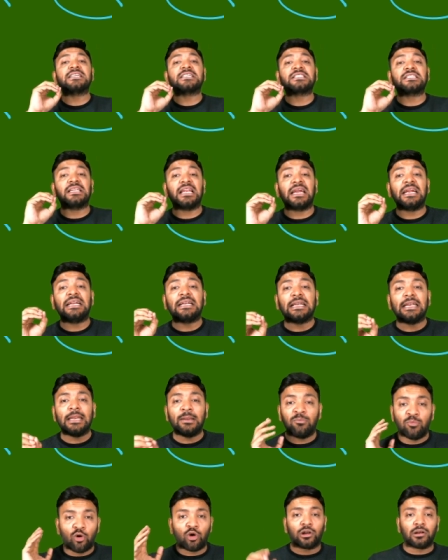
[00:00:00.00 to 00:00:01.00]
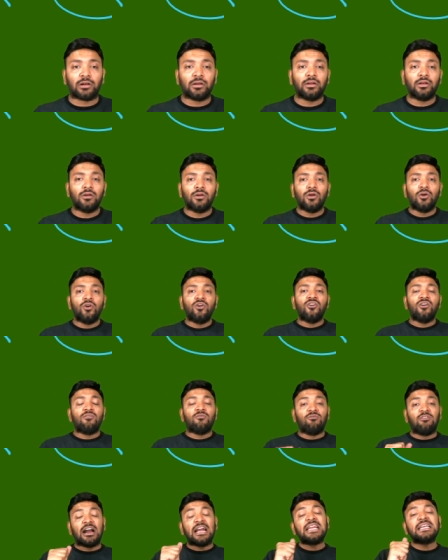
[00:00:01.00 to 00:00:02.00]
is slightly more.
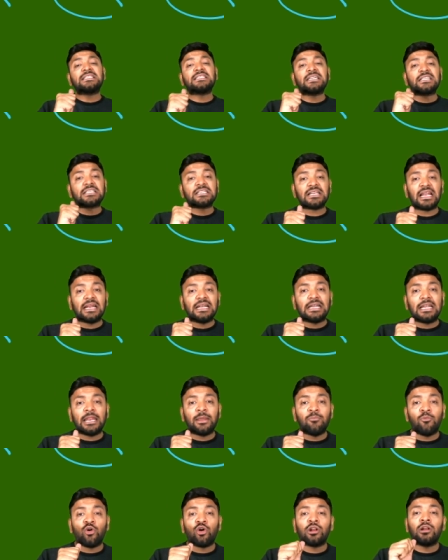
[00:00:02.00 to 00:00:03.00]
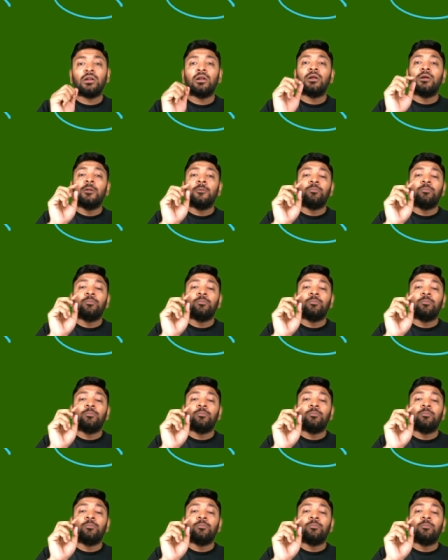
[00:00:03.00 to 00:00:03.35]
Why is it slightly more?